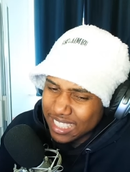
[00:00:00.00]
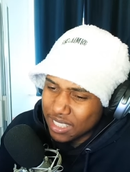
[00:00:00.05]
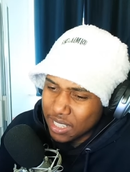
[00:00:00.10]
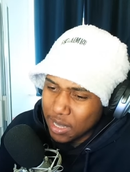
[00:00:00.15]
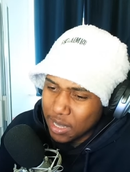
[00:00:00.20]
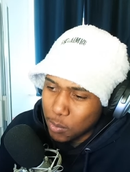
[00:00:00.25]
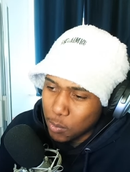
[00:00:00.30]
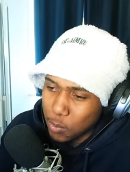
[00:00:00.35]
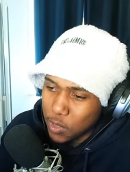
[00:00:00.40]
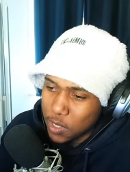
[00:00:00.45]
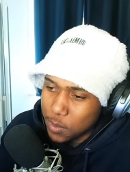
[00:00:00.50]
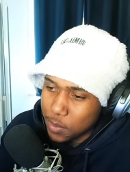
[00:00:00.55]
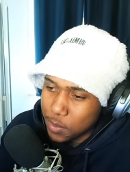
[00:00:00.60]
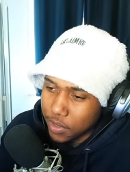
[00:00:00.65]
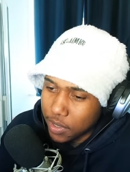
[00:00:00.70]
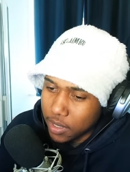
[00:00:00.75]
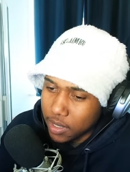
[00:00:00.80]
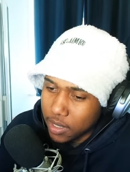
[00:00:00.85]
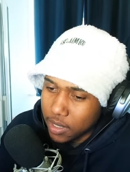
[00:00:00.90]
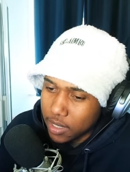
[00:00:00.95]
I'm whispering. I
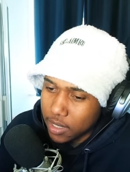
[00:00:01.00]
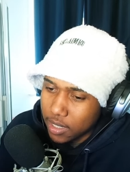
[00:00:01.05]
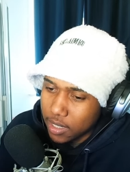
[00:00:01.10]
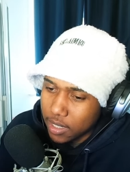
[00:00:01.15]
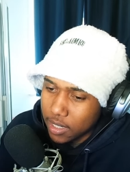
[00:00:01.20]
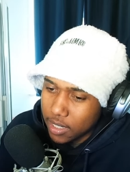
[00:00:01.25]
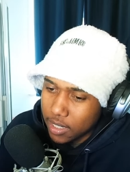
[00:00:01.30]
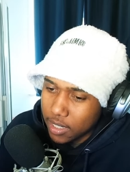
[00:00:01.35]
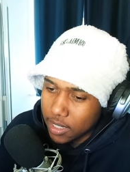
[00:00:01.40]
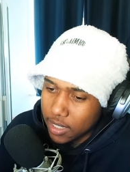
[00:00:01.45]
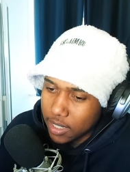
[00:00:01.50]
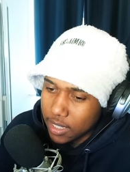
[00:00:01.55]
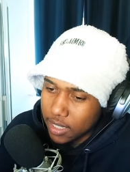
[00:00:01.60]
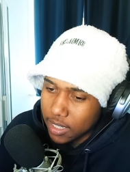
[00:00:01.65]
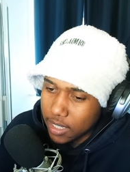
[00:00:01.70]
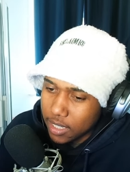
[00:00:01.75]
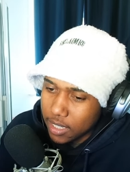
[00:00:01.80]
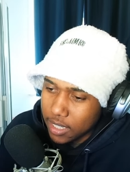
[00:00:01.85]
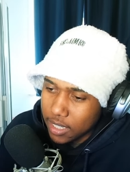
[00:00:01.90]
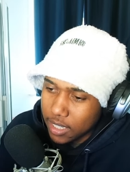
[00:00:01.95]
don't want to fight you after
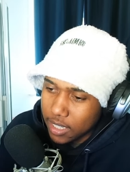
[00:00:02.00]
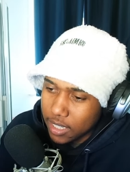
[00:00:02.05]
school,